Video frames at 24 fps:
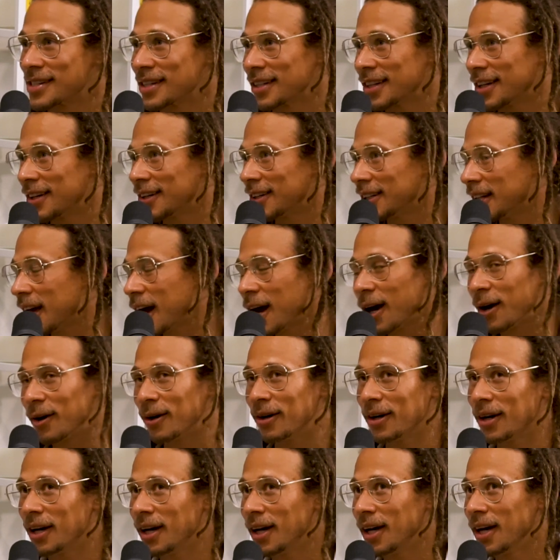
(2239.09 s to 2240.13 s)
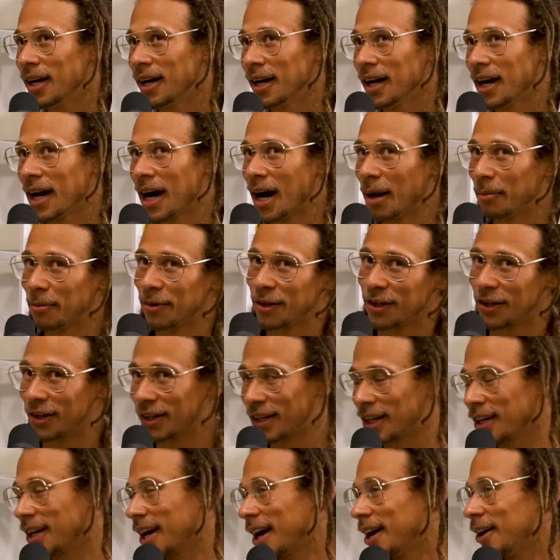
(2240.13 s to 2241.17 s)
You know, and now I'm
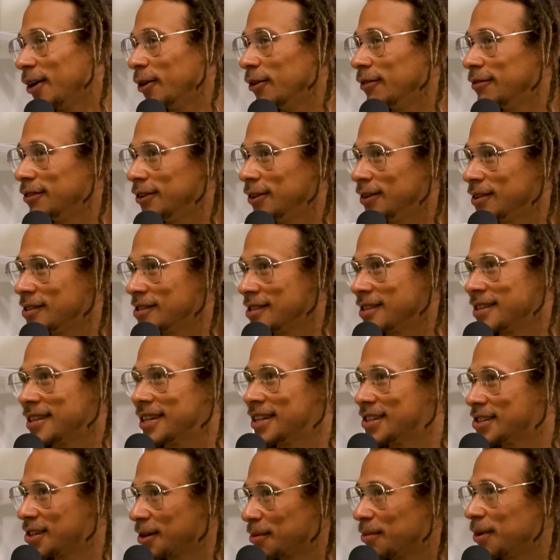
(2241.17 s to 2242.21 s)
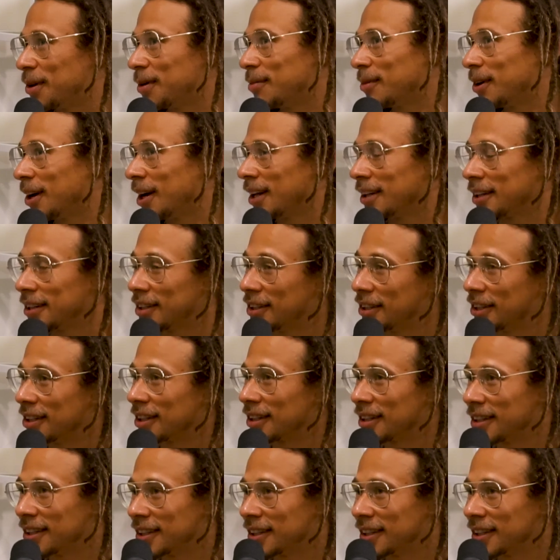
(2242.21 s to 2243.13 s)
cooking at Whole Foods and teaching people how to cook.